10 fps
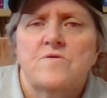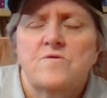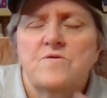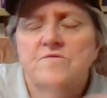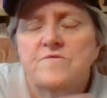
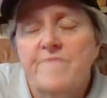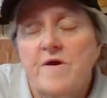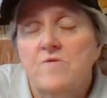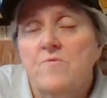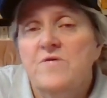In
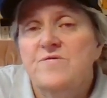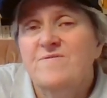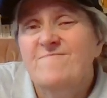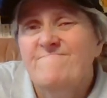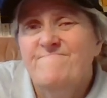
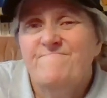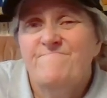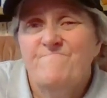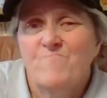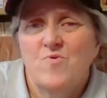devaluation,
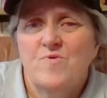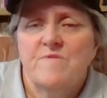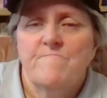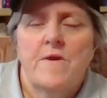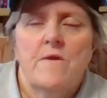
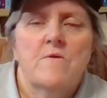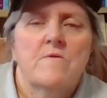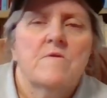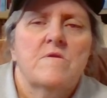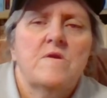wounding parent.
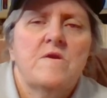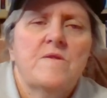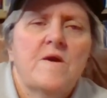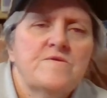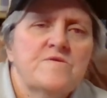In
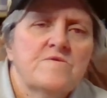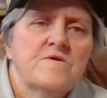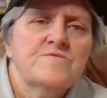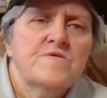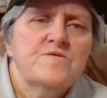
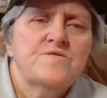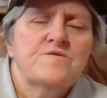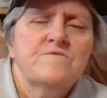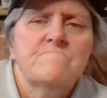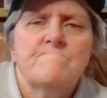
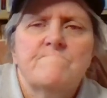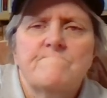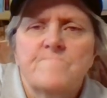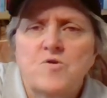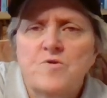idealization,
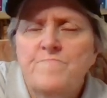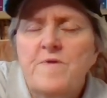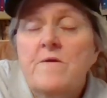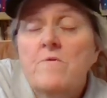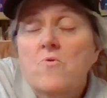good
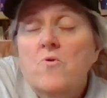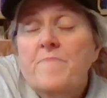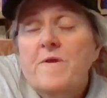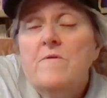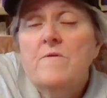parent or
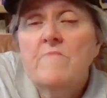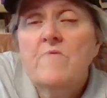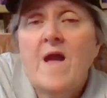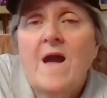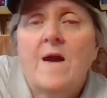parent never
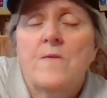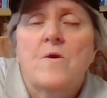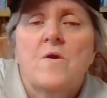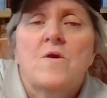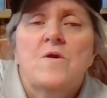had.
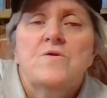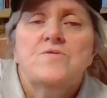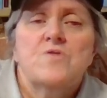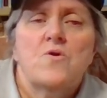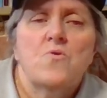
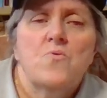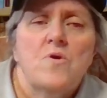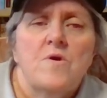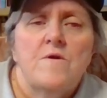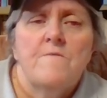So
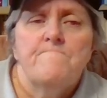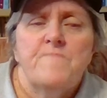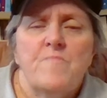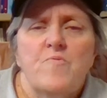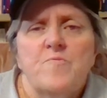
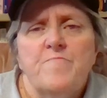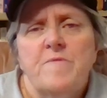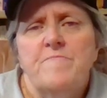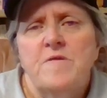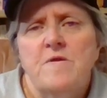people with
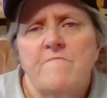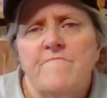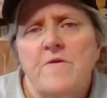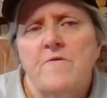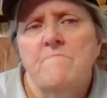BP are
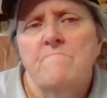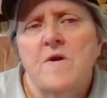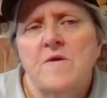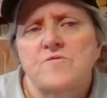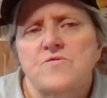very
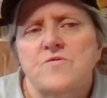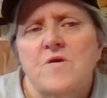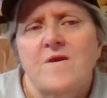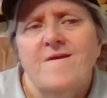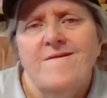much
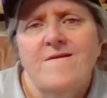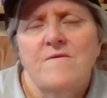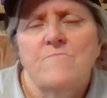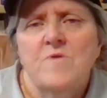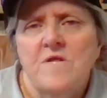
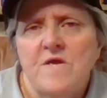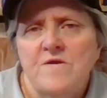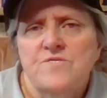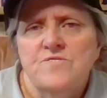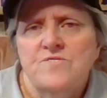in
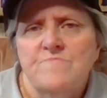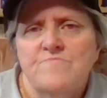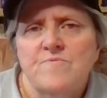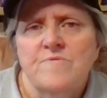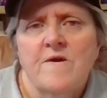relationships
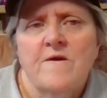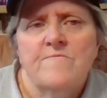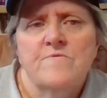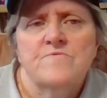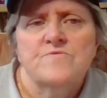with
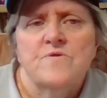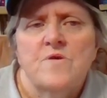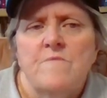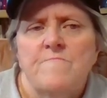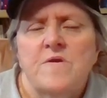others
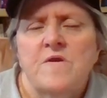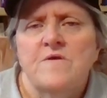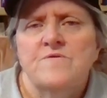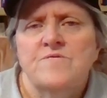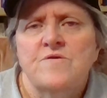
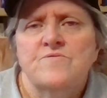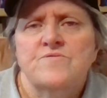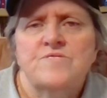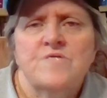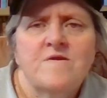because they're
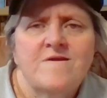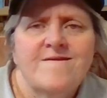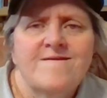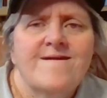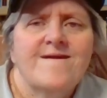
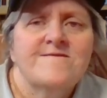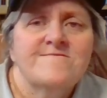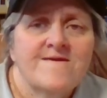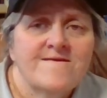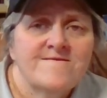seeking
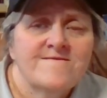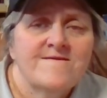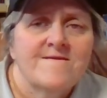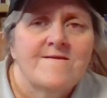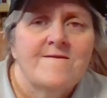
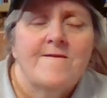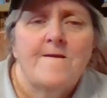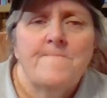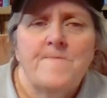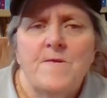identity.
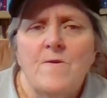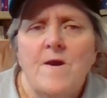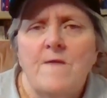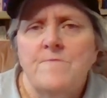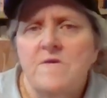And they don't
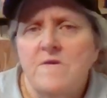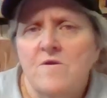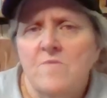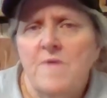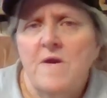have any
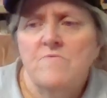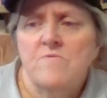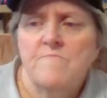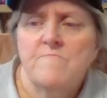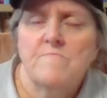ego
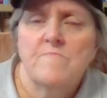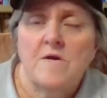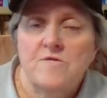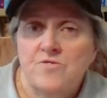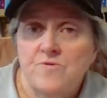boundary
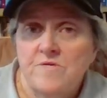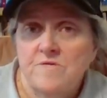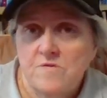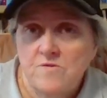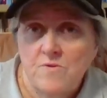untreated,
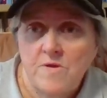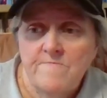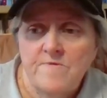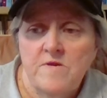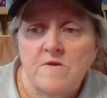they don't have
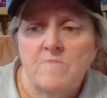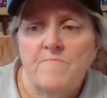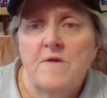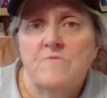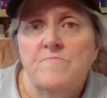any ego
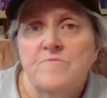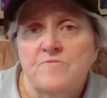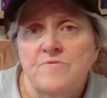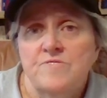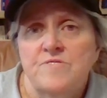boundary
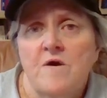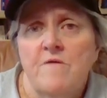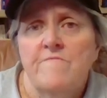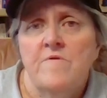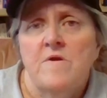between
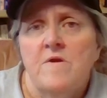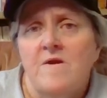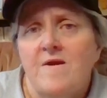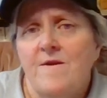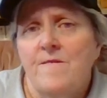self
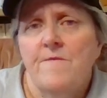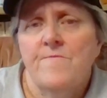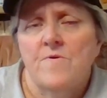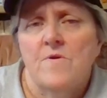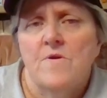and
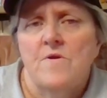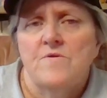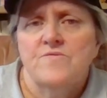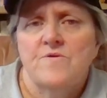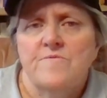other.
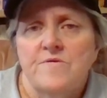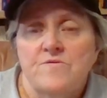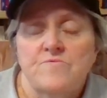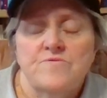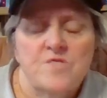So they
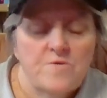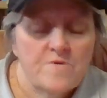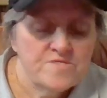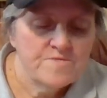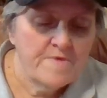do see you
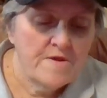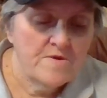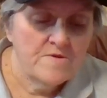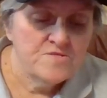as a parent.